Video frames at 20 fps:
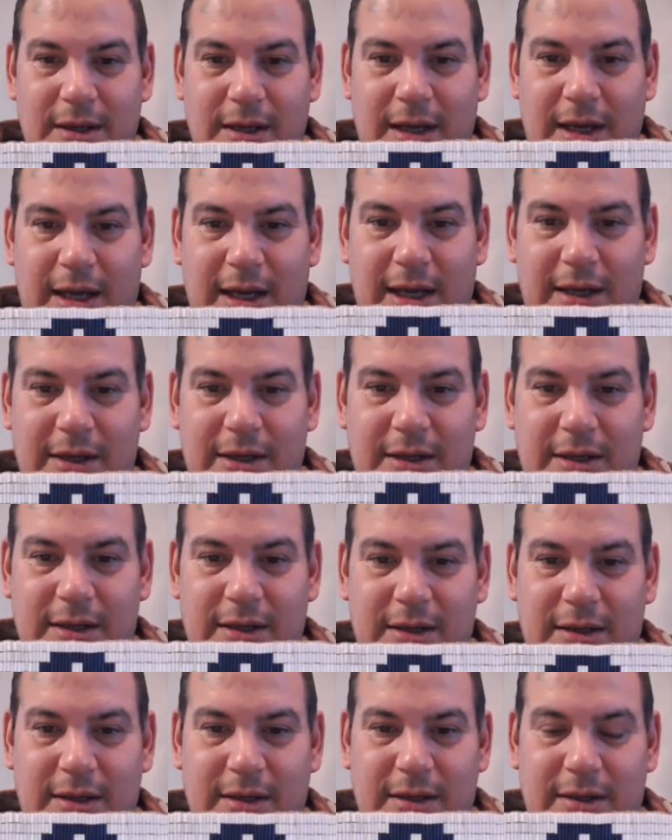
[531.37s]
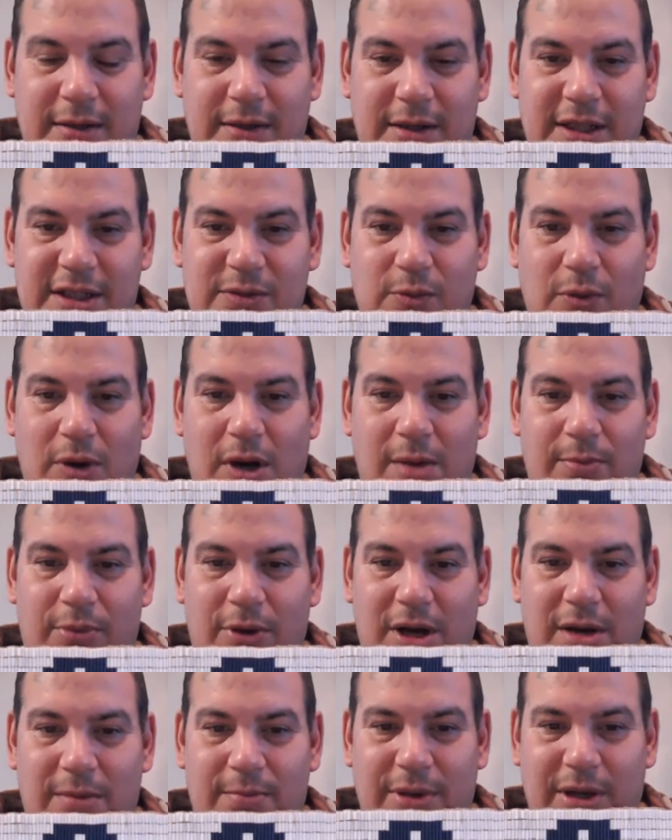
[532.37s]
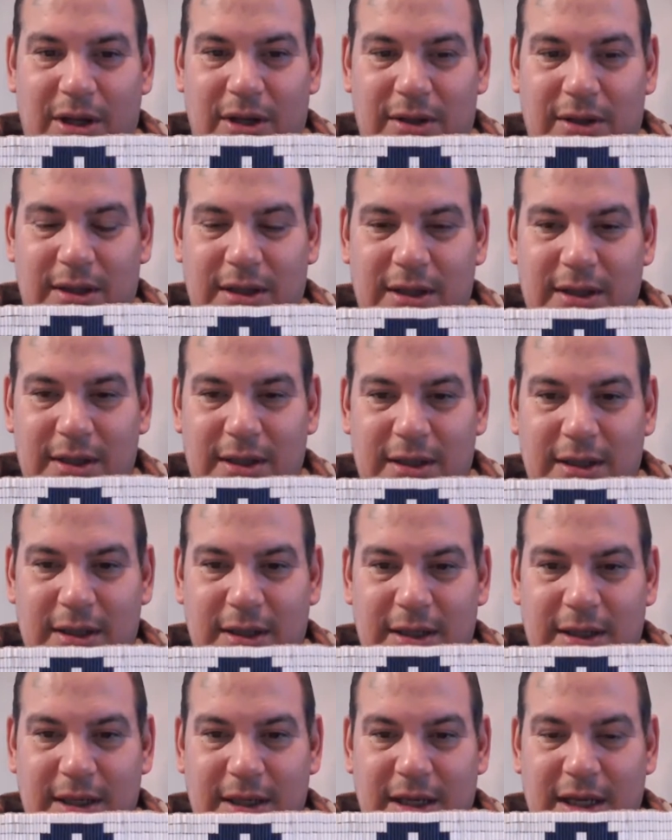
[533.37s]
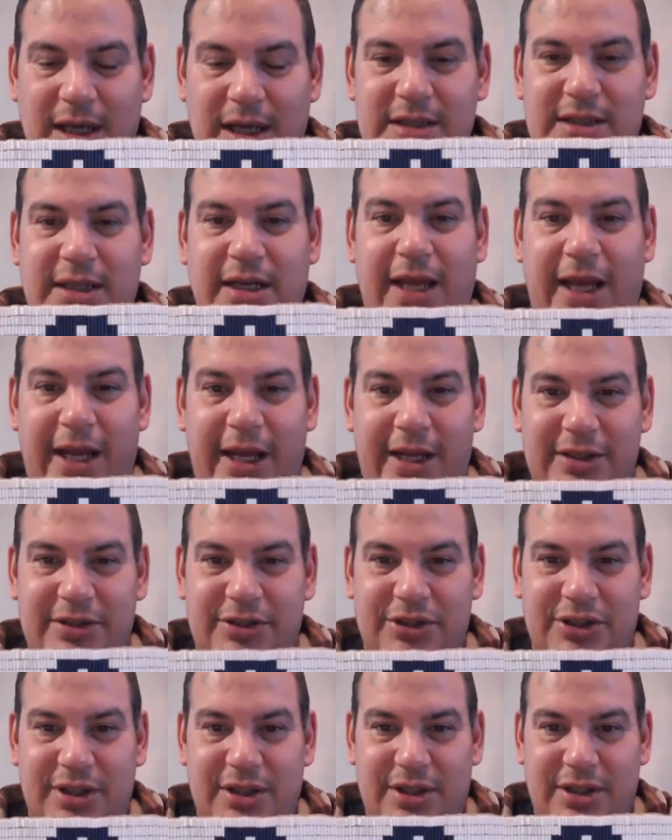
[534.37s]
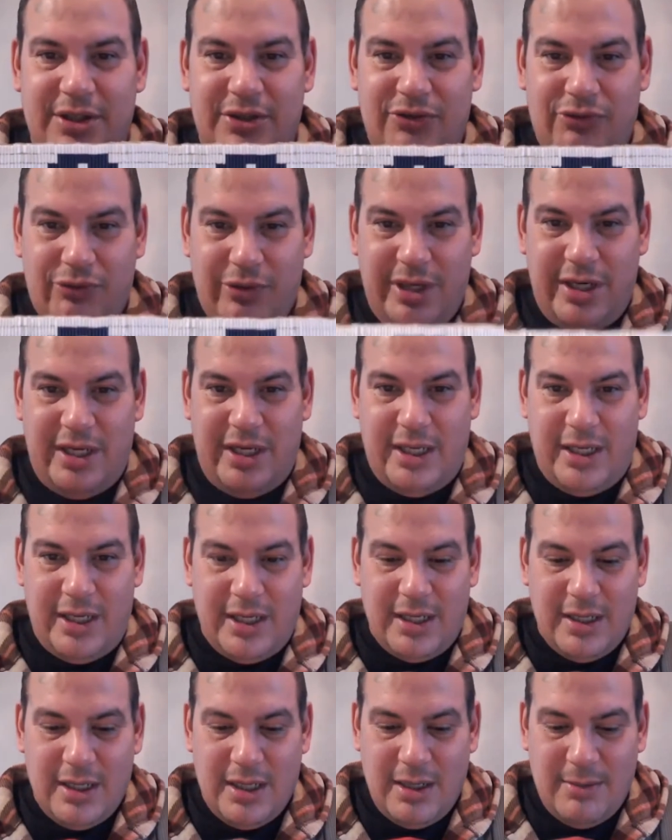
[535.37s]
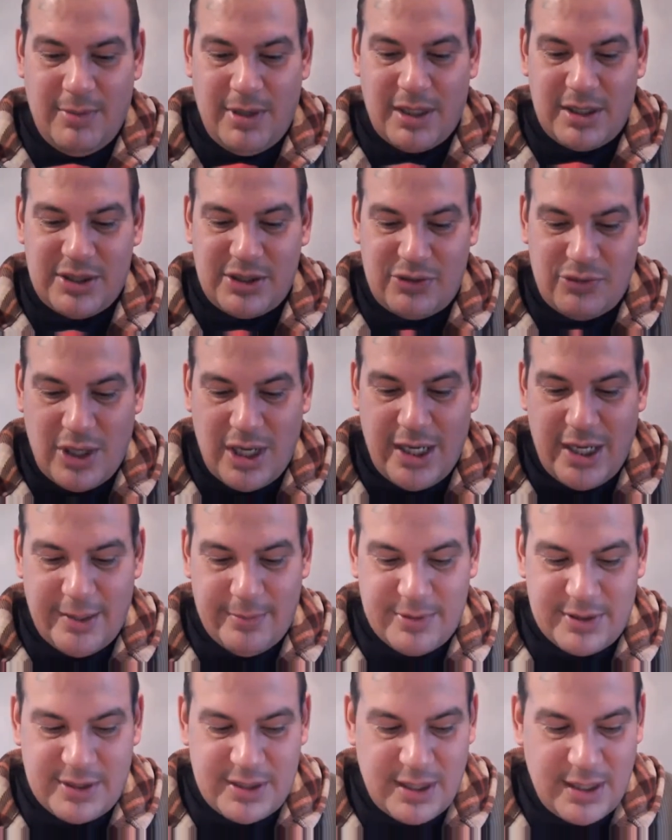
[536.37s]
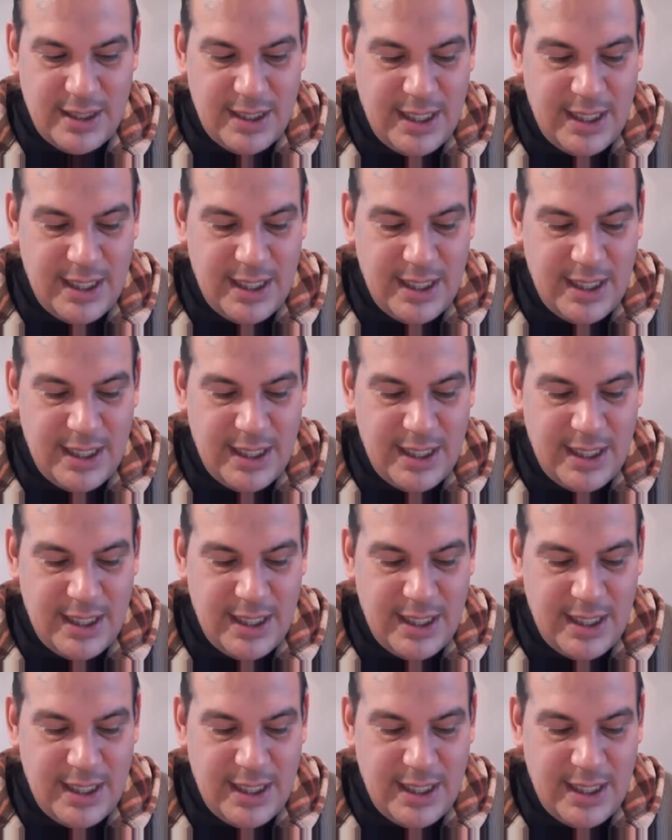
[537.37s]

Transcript: And this wampum belt is an ancient treaty amongst tribes.